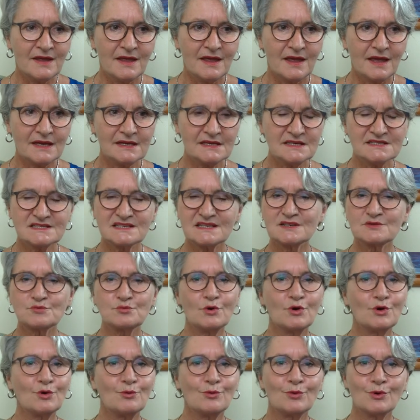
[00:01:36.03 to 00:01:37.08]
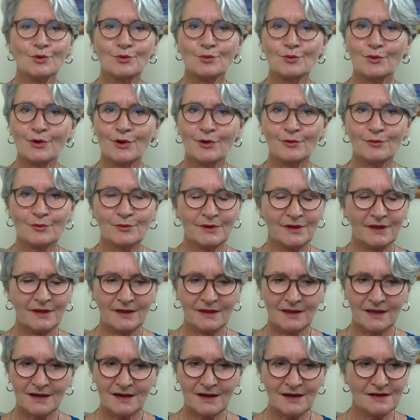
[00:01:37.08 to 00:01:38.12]
And he says, whoa, whoa, whoa,
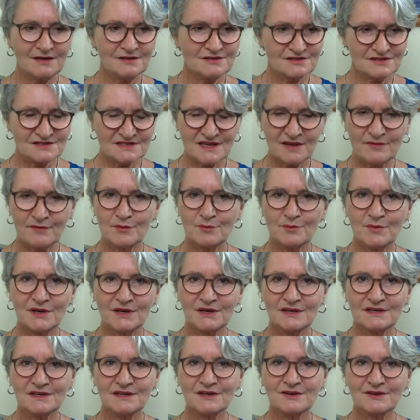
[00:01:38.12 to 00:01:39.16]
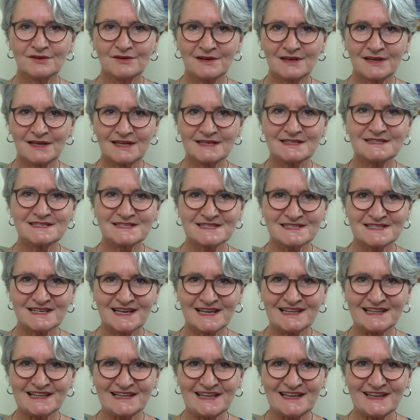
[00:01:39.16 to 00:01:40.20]
can I just have a minute here and let this
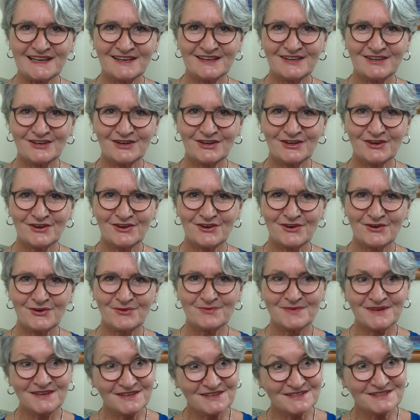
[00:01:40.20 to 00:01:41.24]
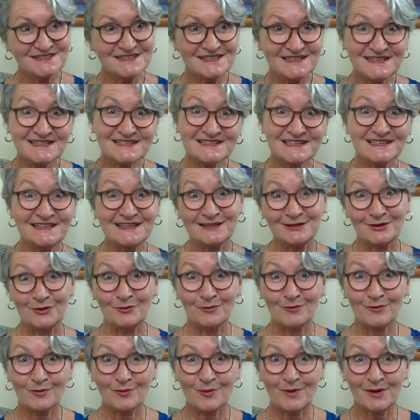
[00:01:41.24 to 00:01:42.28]
settle in, you know, because it is a little
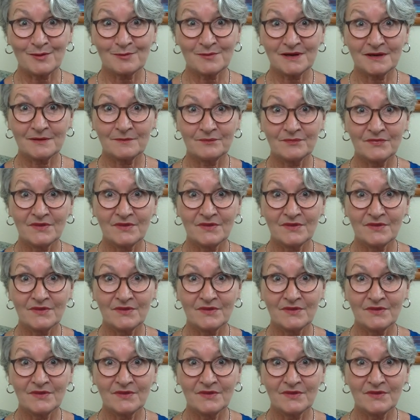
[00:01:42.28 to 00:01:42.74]
overwhelming.